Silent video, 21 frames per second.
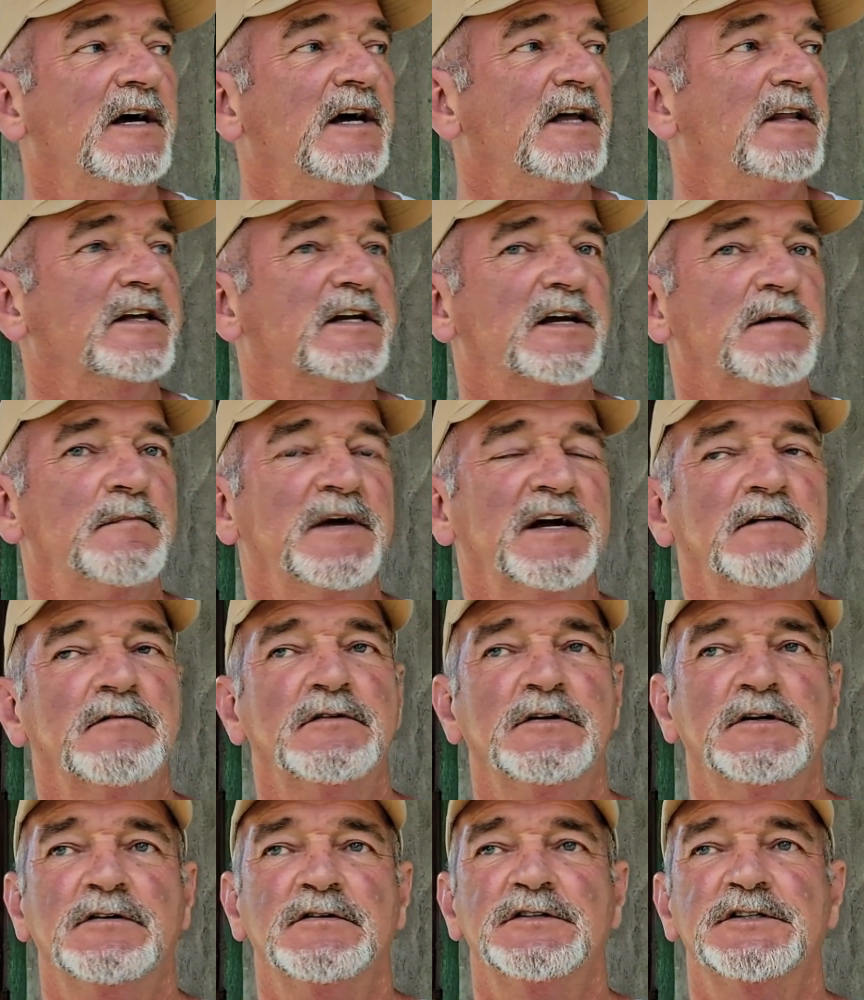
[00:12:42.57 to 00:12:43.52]
And the Khmer
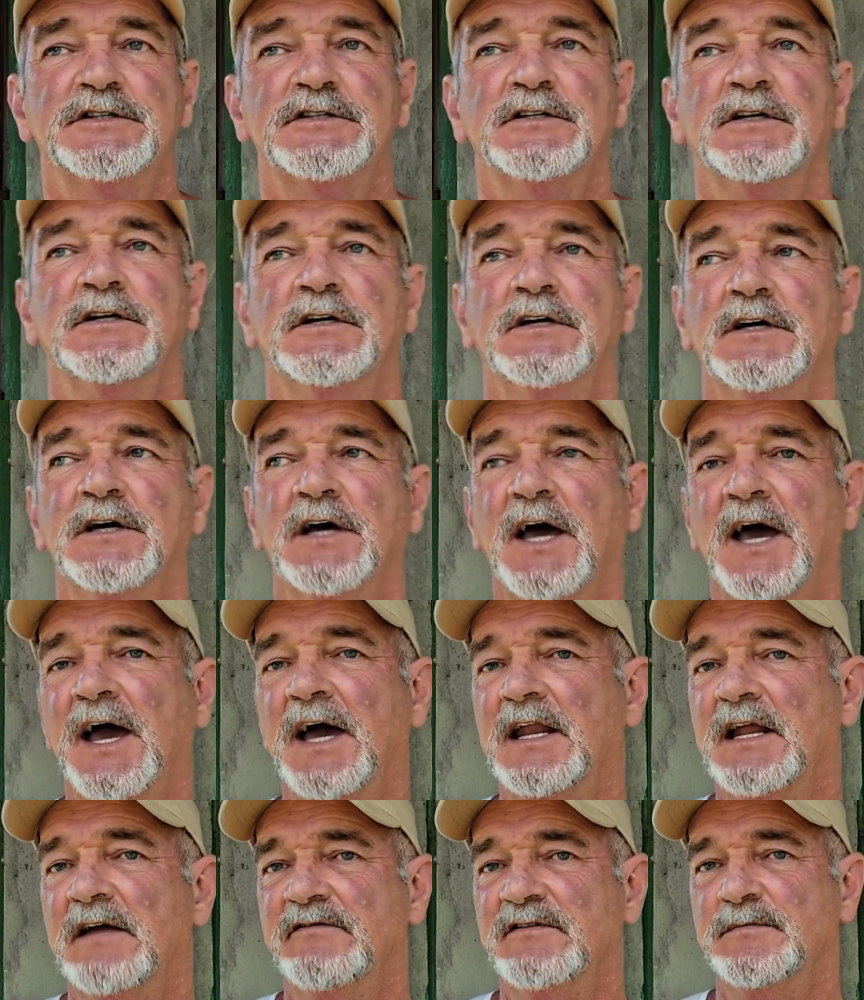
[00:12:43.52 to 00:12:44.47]
Rouge
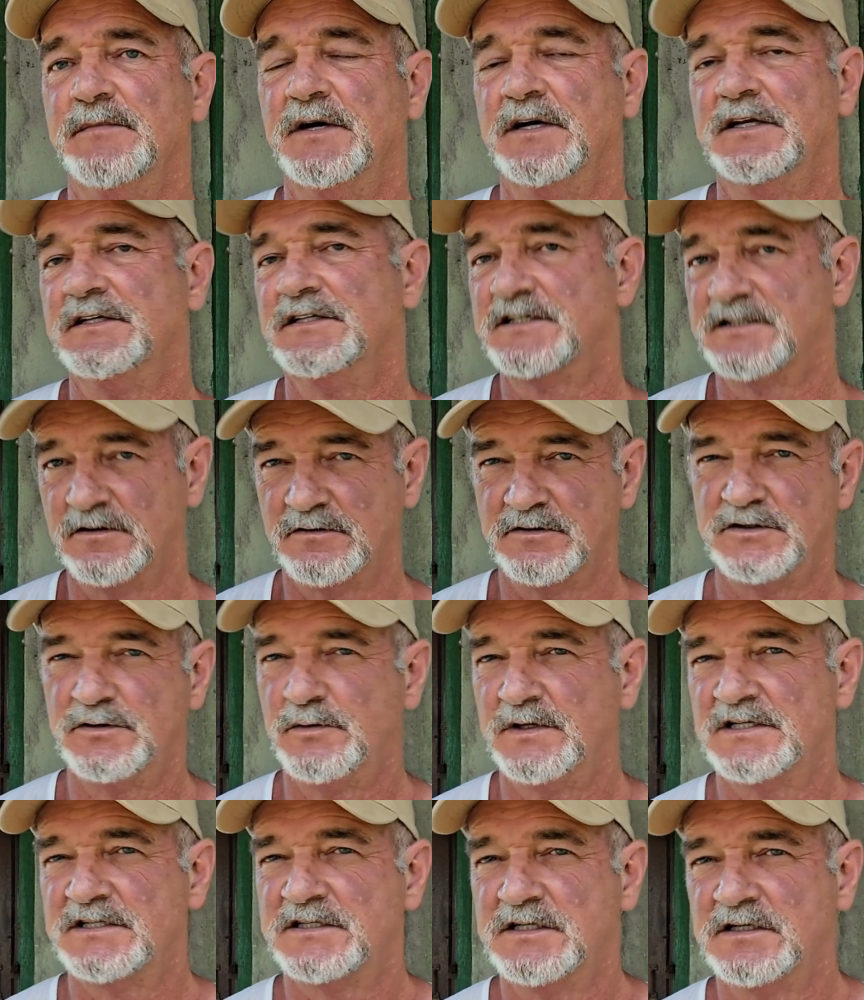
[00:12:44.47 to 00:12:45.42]
had everybody so
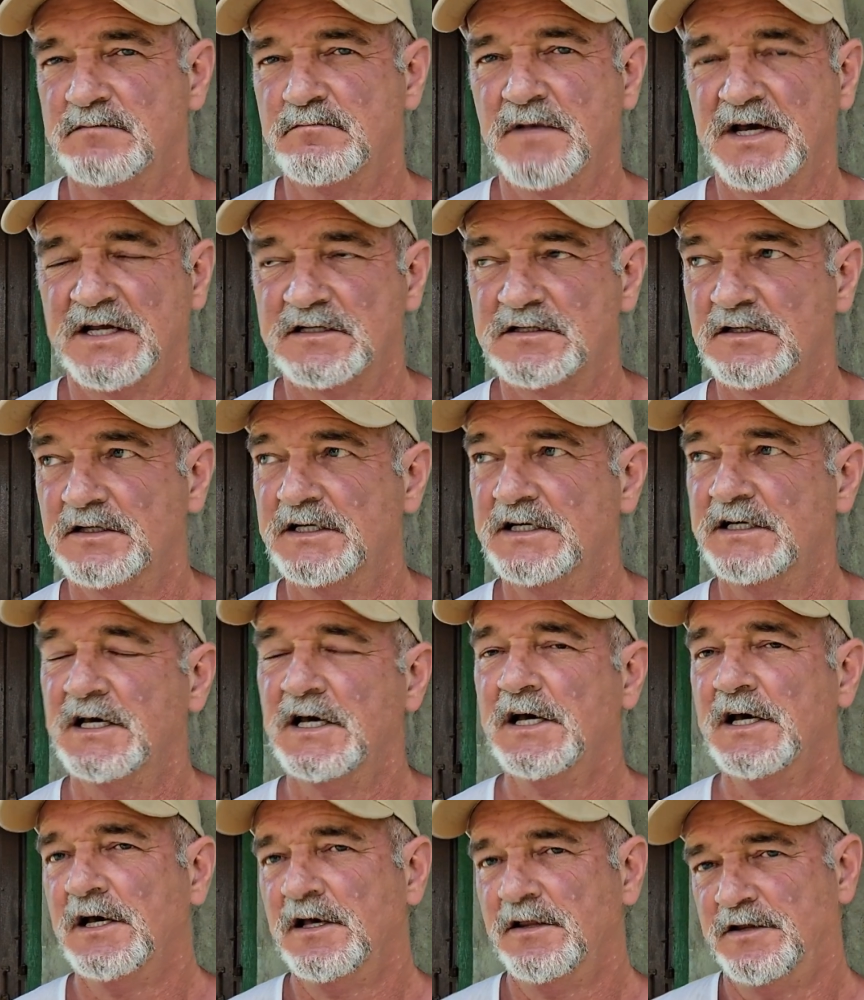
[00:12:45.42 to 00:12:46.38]
twisted mentally
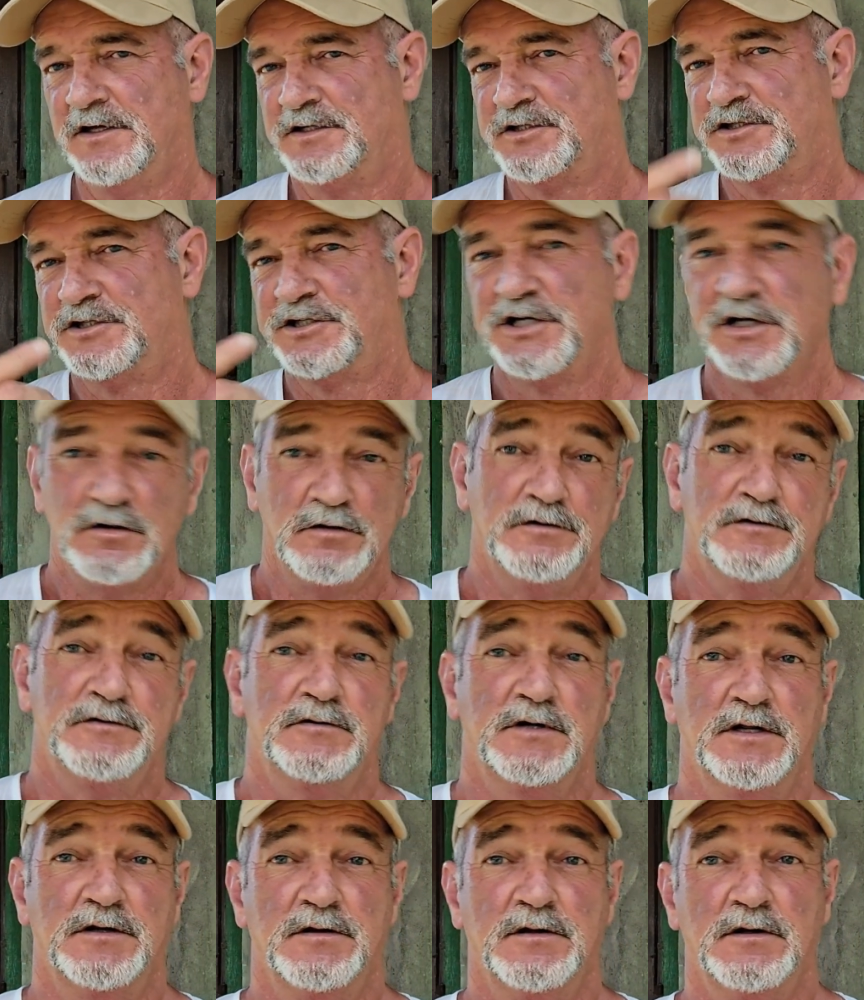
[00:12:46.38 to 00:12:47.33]
that
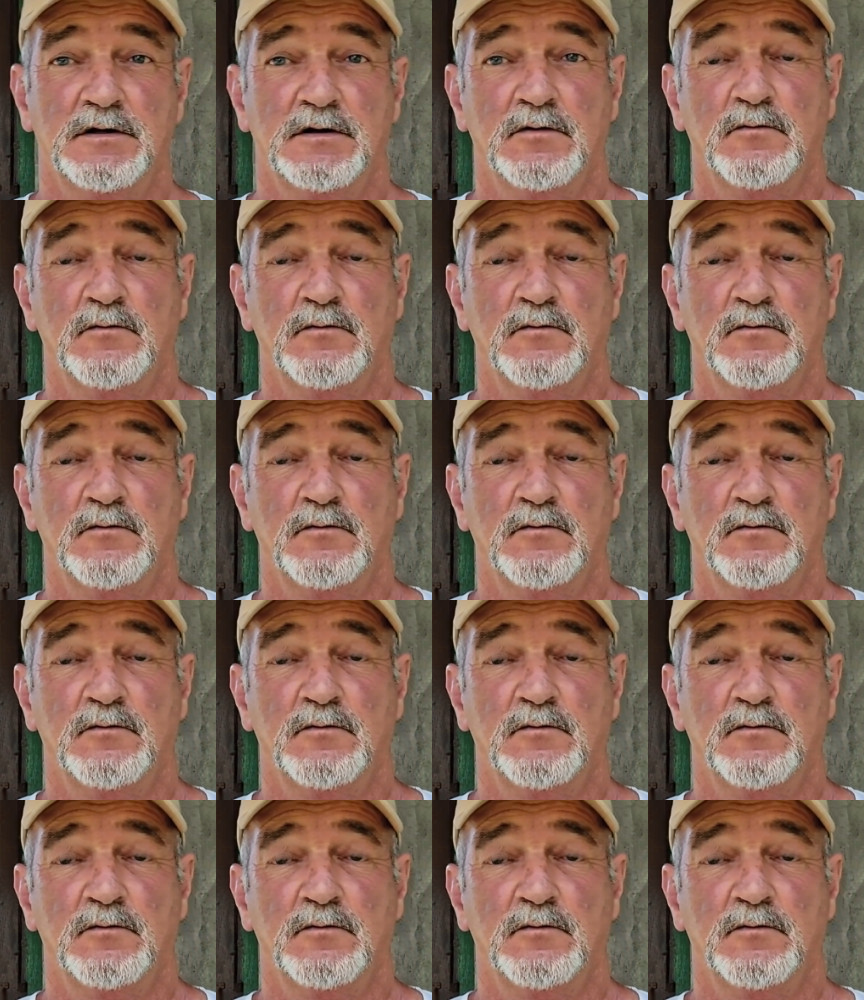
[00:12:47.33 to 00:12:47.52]
children